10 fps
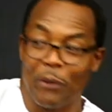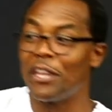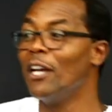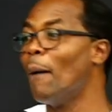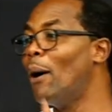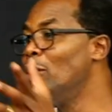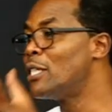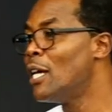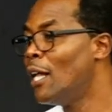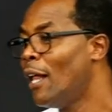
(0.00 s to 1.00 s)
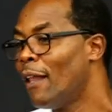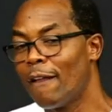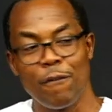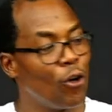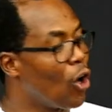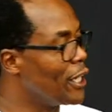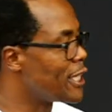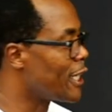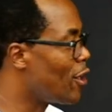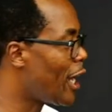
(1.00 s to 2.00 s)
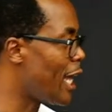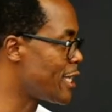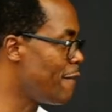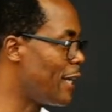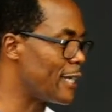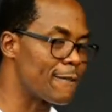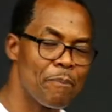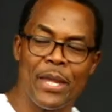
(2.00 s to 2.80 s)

think about the few coins that God has given us.